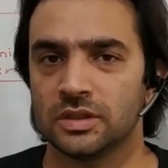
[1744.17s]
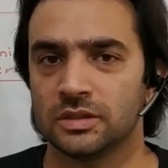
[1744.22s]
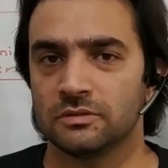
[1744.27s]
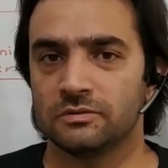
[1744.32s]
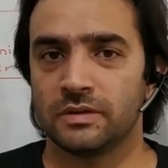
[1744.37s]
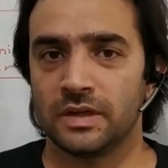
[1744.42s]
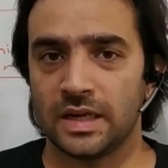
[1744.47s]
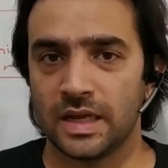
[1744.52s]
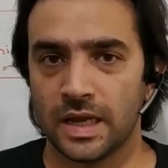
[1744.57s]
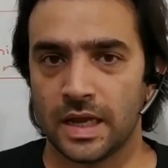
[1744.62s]
is
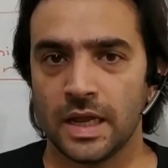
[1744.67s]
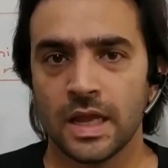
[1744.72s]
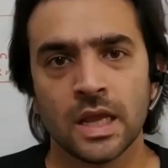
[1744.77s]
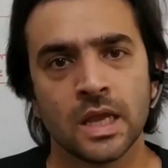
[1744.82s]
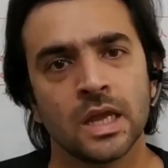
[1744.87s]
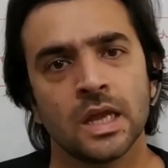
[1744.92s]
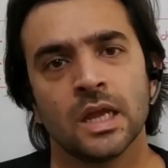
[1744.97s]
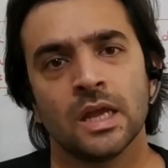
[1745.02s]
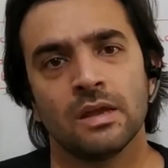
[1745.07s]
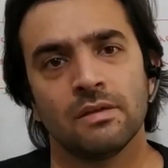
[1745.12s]
very high,
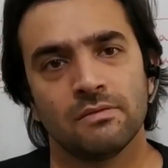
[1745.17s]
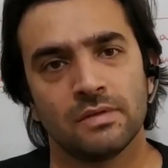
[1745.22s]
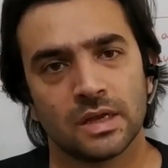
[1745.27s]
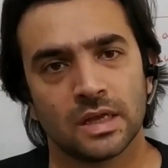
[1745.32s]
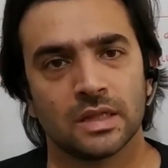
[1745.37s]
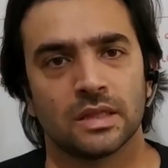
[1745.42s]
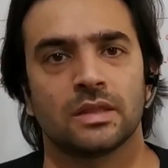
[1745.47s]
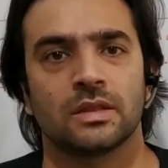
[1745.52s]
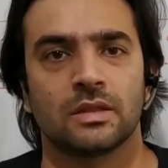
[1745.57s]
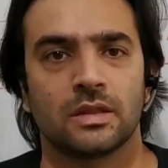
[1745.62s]
we
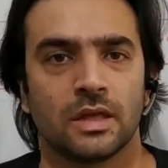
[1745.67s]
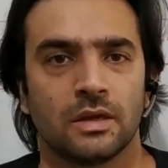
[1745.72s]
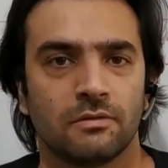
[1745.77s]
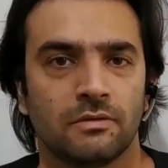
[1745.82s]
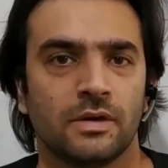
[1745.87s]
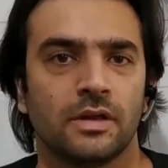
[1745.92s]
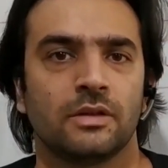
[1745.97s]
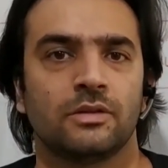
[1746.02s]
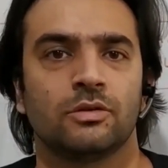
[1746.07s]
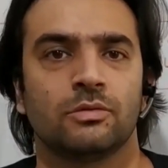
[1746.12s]
can
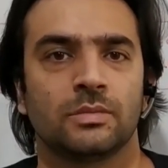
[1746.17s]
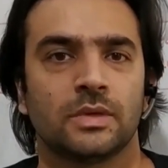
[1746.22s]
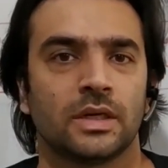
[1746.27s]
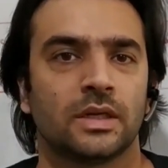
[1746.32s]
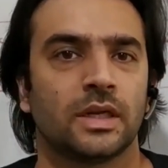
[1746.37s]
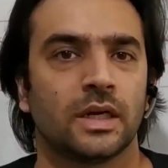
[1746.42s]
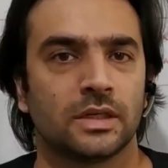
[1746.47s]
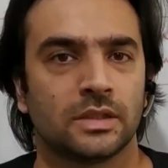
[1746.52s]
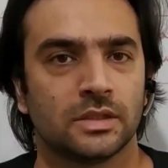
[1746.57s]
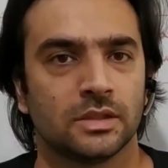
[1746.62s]
safely assume that
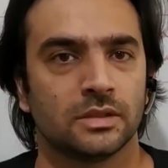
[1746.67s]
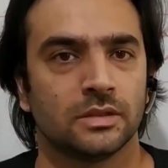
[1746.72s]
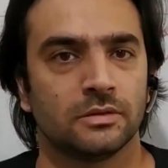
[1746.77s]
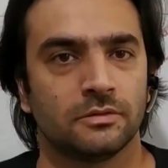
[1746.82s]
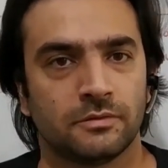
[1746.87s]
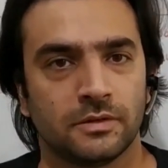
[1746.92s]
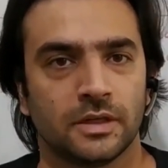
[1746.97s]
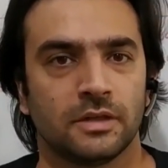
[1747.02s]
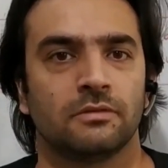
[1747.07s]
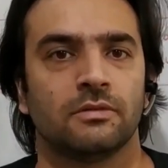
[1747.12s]
that's a
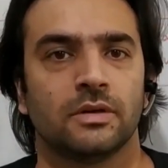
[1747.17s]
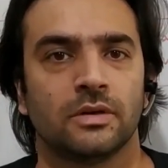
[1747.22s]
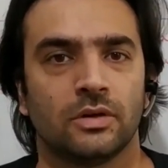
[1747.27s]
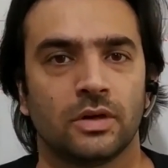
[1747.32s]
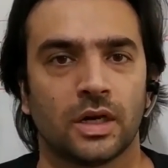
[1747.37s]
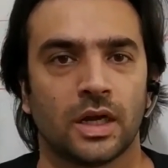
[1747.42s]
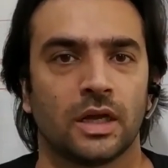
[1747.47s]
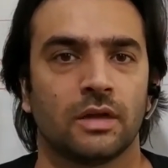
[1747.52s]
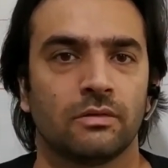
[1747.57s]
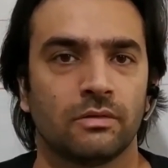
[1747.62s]
freeway or
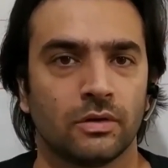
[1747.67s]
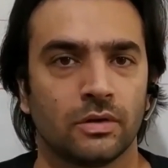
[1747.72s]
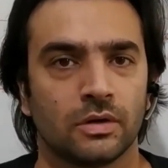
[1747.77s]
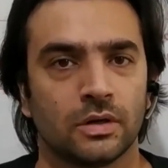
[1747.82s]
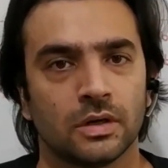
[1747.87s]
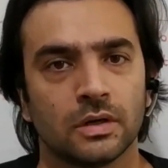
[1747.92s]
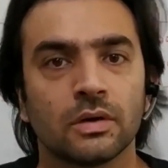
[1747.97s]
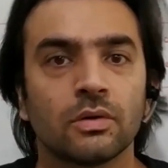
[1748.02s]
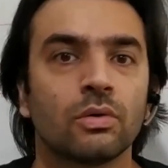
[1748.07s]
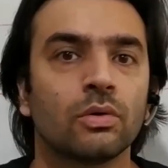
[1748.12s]
highway or
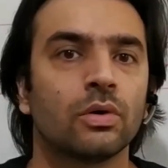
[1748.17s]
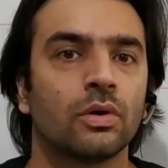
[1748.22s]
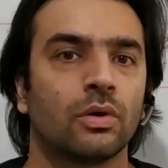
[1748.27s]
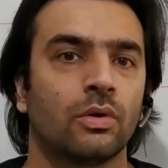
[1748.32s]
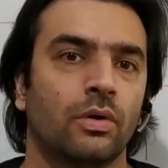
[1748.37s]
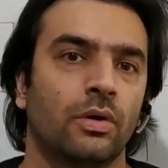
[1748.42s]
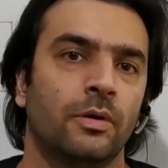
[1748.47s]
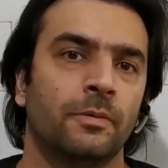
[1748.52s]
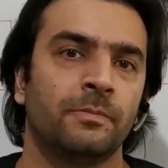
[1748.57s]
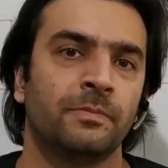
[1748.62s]
a good
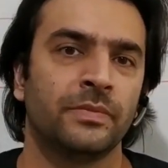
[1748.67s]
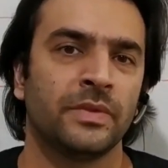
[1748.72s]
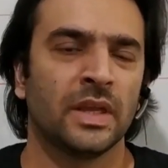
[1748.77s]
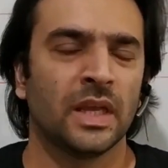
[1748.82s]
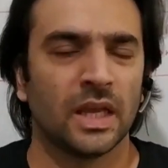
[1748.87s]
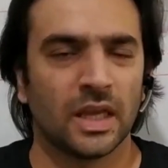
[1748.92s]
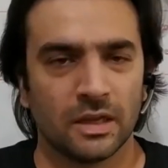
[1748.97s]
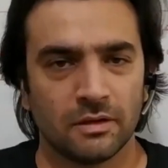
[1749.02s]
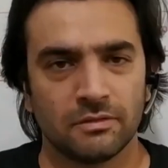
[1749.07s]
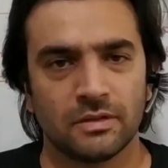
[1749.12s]
road.
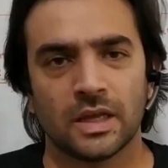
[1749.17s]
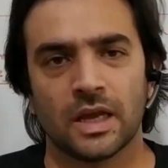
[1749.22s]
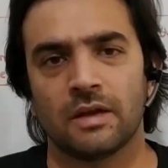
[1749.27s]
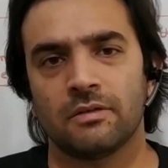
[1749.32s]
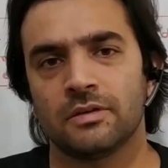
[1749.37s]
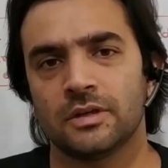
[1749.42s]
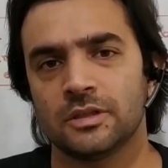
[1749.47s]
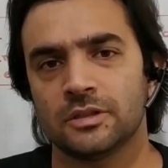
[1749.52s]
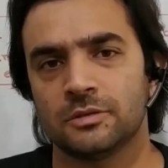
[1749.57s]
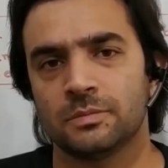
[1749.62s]
If the
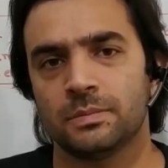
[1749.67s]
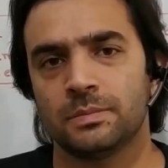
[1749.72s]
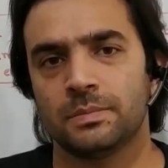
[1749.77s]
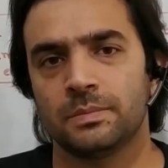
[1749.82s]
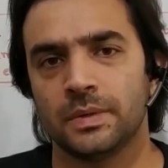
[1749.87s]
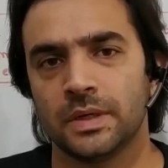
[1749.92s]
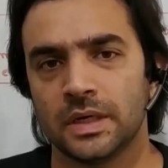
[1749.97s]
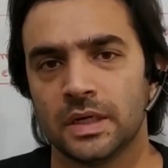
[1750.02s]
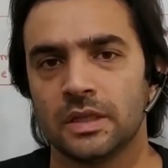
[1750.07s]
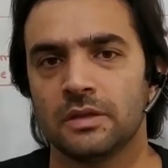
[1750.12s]
average
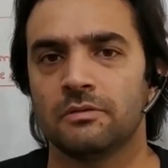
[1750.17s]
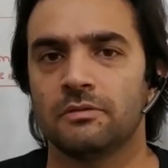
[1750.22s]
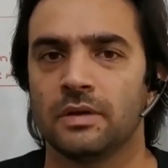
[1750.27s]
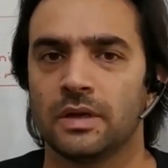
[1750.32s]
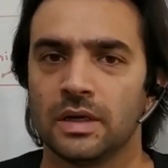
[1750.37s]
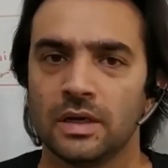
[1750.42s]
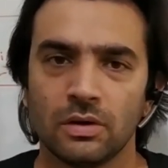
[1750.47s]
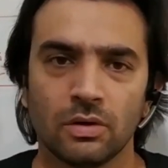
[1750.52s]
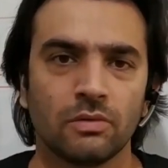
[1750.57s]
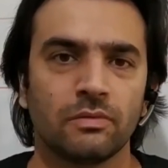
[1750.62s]
speed is
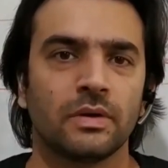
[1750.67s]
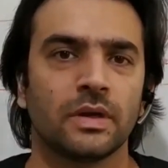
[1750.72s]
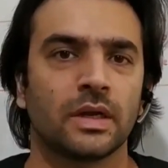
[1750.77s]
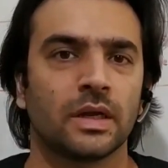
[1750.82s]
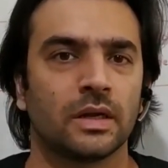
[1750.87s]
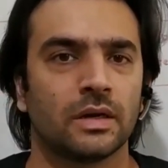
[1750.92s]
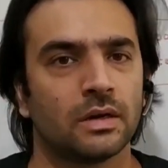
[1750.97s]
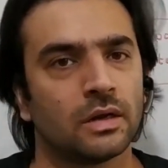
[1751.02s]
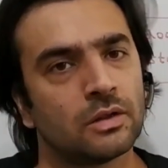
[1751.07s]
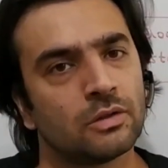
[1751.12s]
very low, we
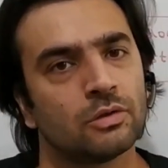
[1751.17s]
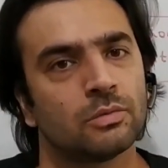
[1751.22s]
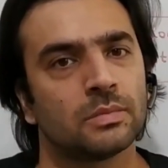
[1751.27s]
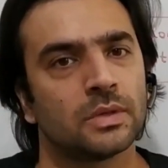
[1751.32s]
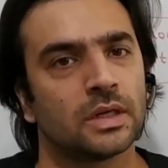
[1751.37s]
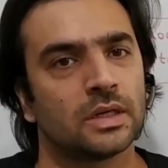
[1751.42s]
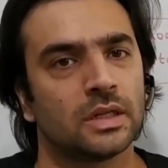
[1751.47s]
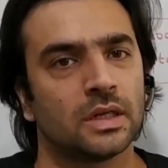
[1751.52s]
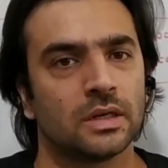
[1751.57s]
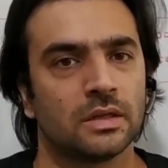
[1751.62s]
can assume
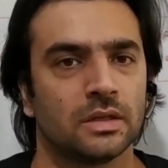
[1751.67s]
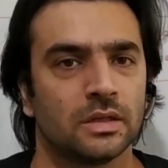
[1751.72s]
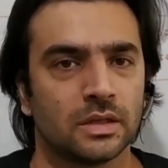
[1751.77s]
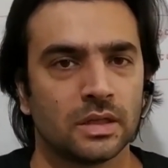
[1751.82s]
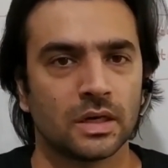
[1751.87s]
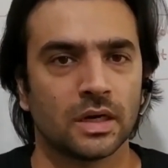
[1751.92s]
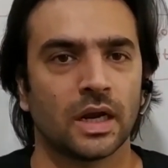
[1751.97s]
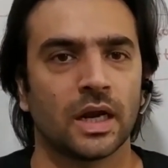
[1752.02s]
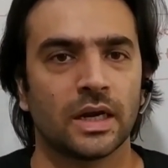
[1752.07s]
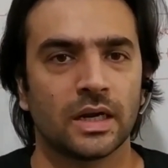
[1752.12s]
that there is
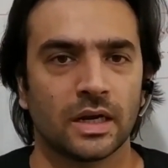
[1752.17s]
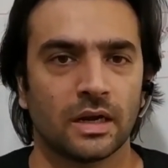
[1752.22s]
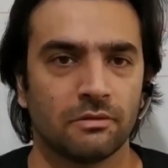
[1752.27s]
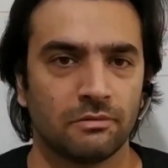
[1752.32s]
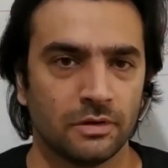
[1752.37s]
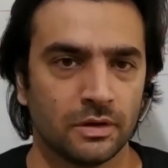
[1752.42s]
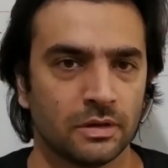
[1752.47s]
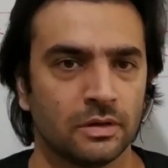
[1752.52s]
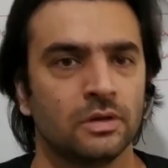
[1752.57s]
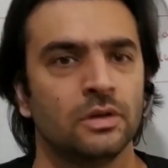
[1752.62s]
either high
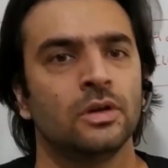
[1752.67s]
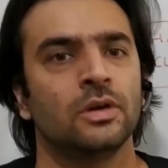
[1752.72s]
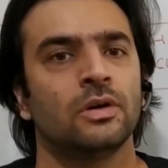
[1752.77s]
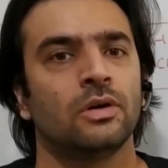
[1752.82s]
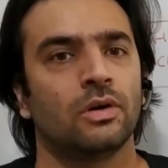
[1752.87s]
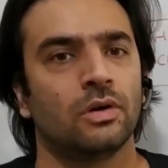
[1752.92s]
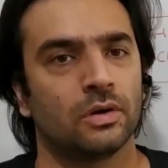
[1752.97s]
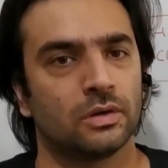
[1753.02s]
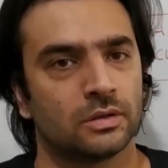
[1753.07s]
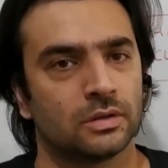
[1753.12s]
traffic
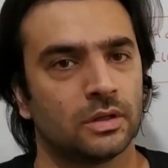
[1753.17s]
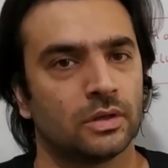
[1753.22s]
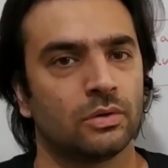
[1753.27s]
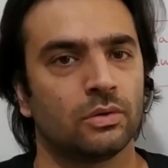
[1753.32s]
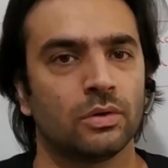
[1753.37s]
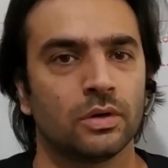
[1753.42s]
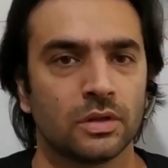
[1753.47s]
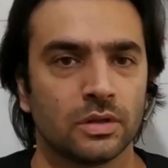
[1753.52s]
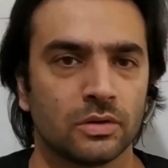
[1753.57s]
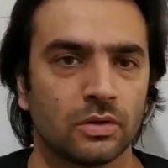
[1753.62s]
or the
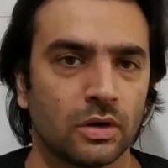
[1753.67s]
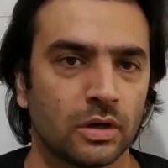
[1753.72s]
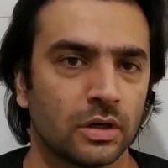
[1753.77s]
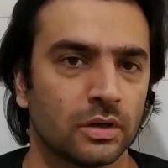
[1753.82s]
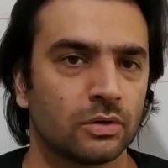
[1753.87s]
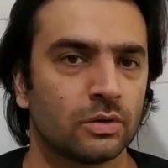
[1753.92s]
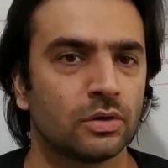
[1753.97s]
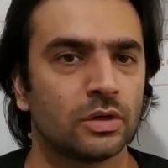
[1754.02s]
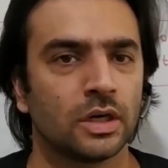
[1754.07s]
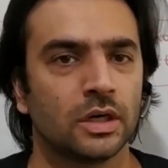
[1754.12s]
road is not
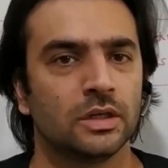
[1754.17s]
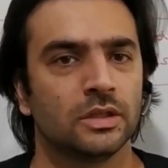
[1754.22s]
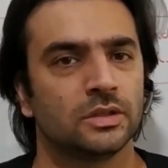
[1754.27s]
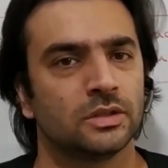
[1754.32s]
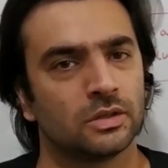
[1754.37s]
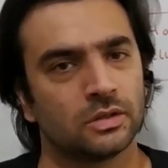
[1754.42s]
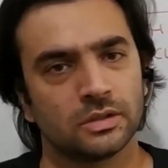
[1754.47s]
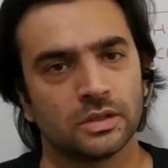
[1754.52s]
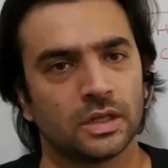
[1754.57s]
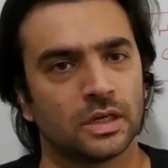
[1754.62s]
in good
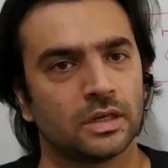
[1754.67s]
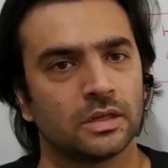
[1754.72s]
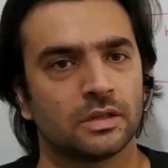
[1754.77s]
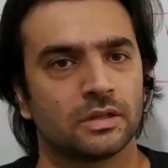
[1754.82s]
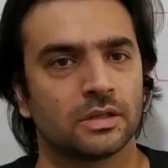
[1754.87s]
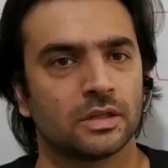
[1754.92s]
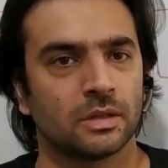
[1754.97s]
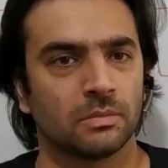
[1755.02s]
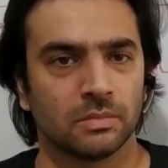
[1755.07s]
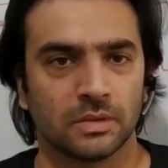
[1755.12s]
condition or there is
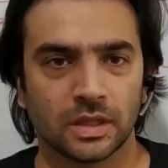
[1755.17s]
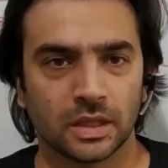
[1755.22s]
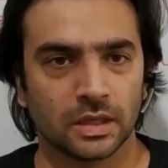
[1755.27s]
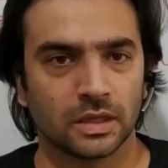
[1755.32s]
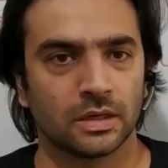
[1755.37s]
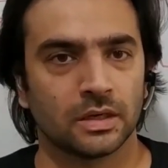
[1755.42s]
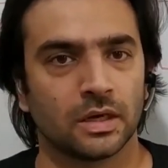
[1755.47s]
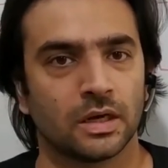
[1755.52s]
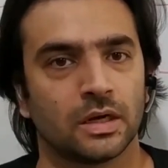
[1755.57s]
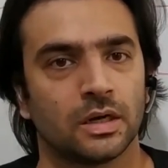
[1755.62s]

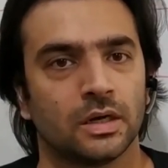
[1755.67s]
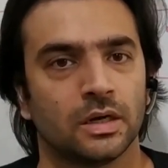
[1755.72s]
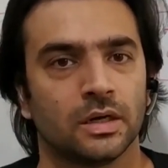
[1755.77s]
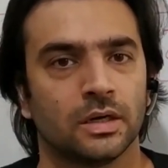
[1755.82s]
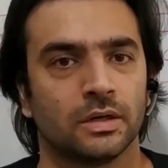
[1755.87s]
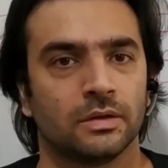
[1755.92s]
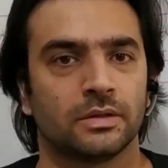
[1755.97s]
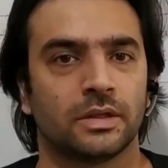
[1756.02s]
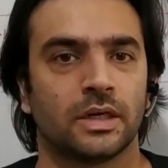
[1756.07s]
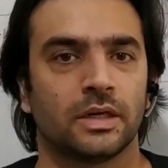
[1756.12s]
something
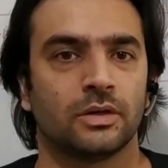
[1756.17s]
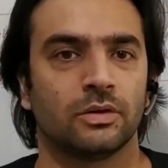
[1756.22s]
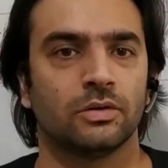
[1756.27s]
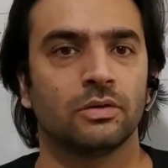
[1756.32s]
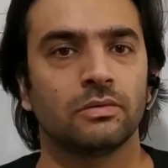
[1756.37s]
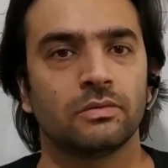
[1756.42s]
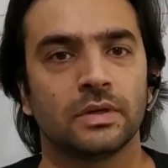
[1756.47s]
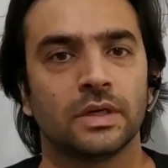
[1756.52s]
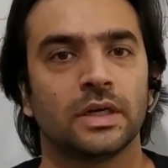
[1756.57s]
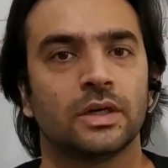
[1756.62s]
that
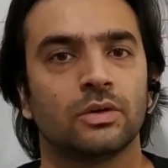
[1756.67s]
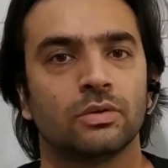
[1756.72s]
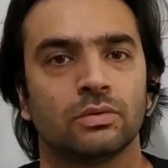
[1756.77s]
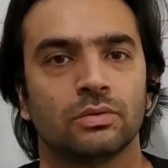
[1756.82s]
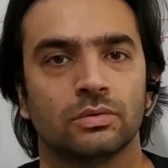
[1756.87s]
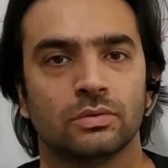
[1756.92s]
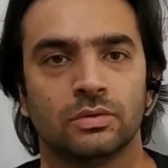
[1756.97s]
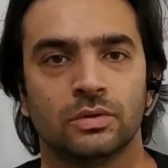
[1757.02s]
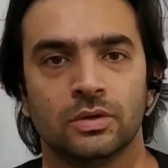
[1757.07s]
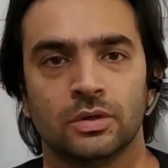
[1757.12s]
we need
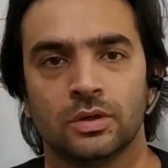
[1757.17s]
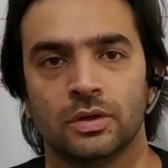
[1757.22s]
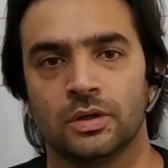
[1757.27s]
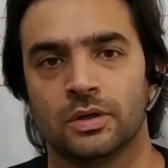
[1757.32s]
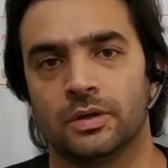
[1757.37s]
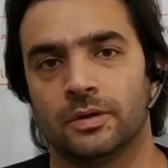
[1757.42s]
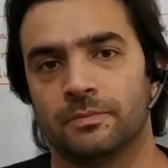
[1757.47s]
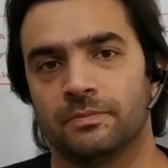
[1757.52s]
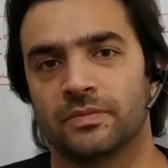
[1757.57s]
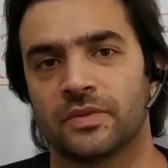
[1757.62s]
to,
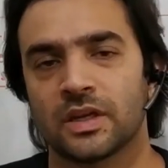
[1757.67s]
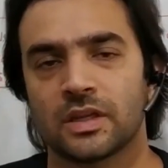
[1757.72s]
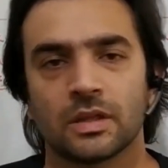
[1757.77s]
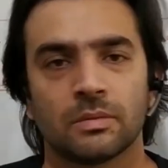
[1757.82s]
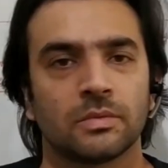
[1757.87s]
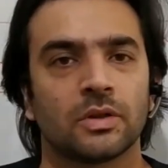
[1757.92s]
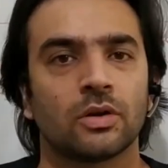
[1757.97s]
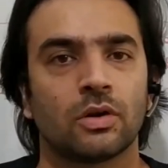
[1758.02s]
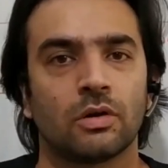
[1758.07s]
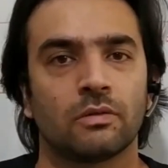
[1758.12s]
there's
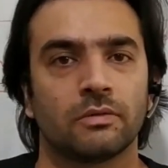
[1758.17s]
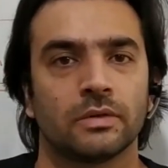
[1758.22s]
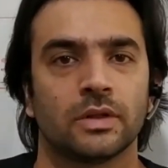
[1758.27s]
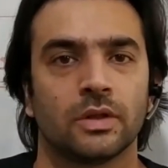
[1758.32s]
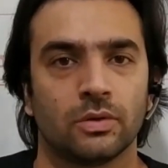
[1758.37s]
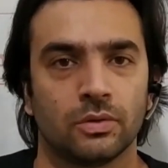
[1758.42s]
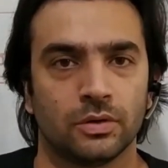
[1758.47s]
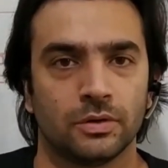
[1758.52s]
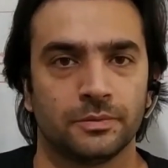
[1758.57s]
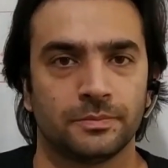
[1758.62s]
something wrong with
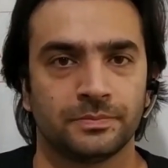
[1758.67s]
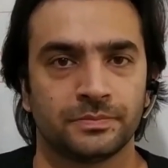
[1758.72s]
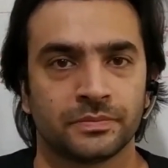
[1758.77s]
the road.